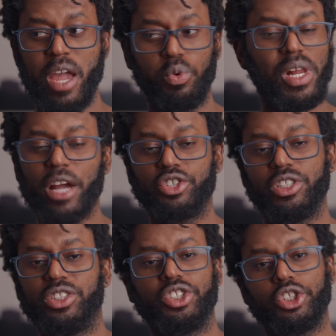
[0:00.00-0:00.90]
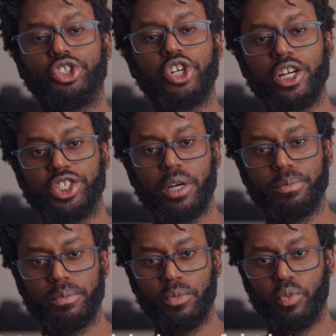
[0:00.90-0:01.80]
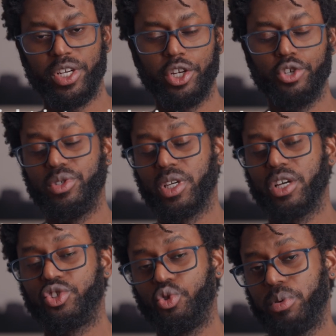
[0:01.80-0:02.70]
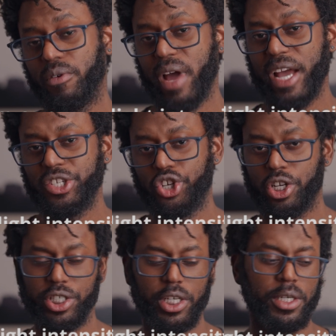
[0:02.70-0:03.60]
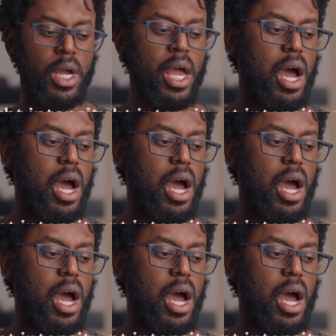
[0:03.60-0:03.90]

it will actually still charge up when you're using a super fast charger.